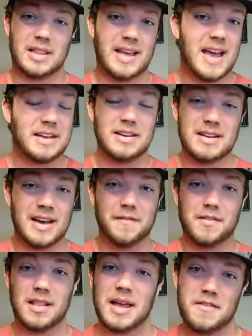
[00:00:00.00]
I could not
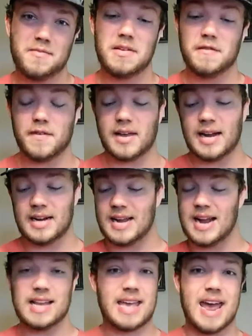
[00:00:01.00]
for the life of me find
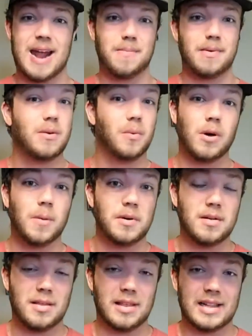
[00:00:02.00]
at Academy or Walmart or
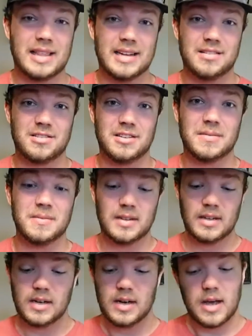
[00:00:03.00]
anything like that. So
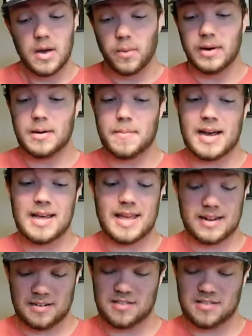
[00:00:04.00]
went to buy that.